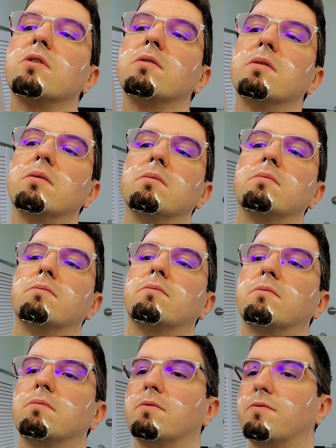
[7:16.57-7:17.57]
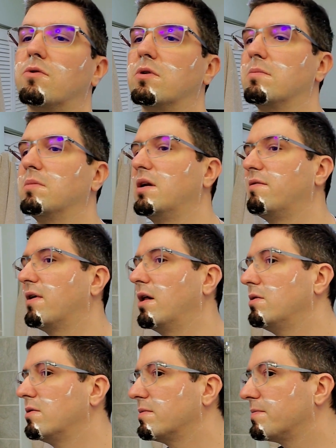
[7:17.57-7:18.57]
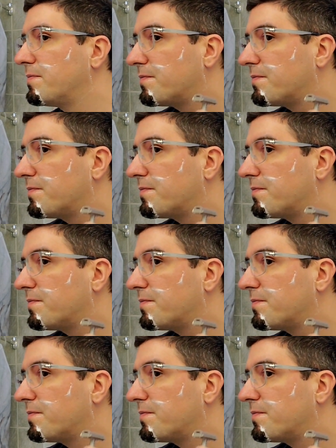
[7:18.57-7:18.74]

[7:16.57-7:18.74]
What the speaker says: the money value.